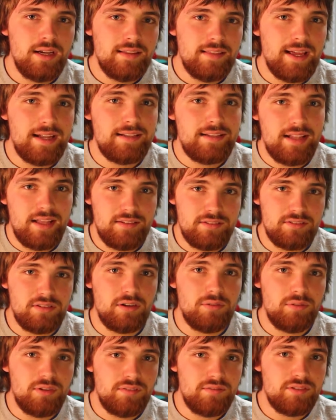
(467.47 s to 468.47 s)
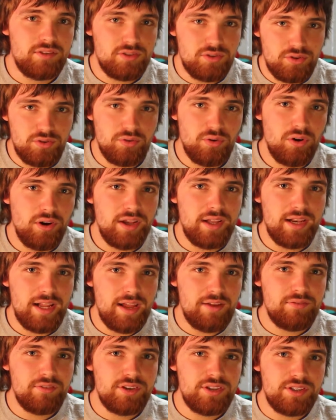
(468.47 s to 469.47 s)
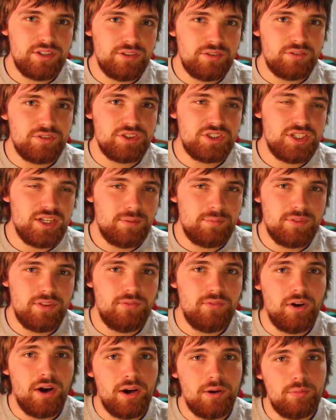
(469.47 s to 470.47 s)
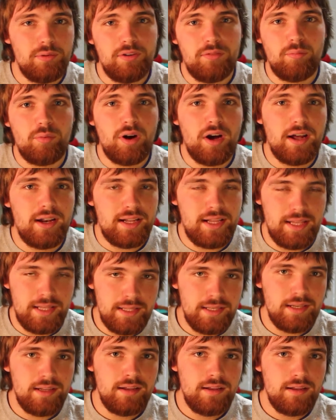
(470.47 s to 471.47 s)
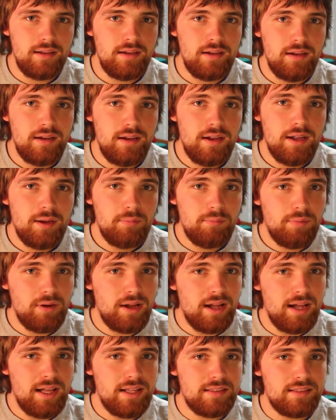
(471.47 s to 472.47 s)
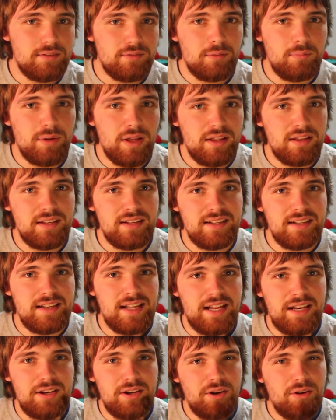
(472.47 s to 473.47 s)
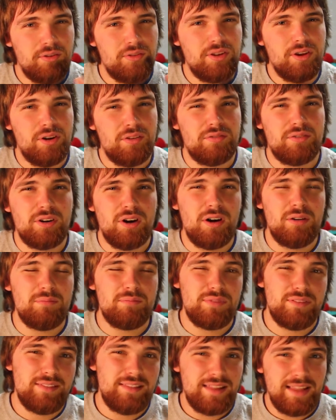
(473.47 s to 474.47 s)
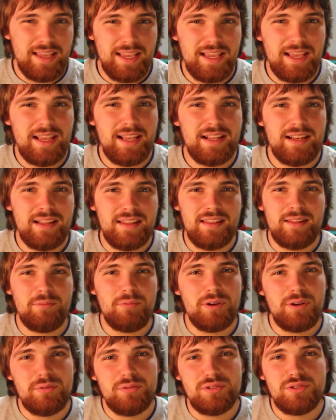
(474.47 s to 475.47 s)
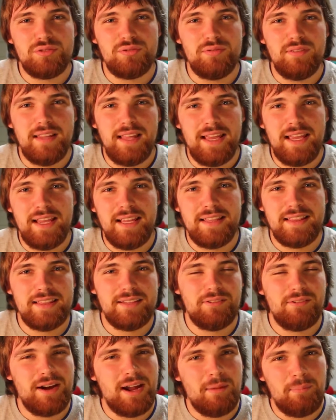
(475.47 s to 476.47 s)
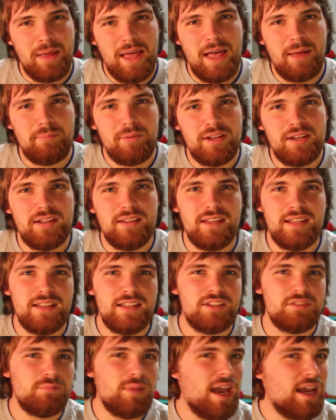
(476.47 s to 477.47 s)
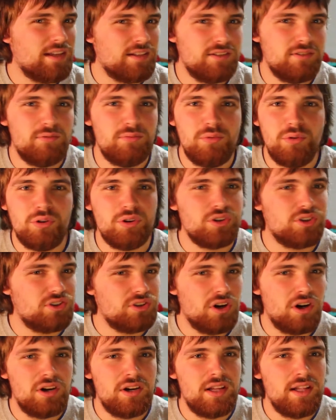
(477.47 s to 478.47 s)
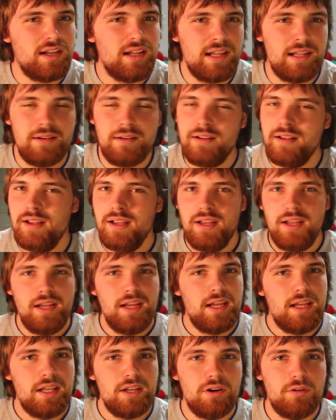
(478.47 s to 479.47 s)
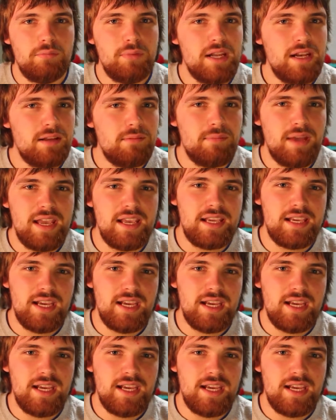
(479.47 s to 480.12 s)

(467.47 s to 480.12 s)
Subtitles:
That Death Star would have destroyed every single ship the Vong would have brought in, but the rebellion did not know the overall plan, and then when it was too late, crap happened, and then this massive war started, and, you know, many main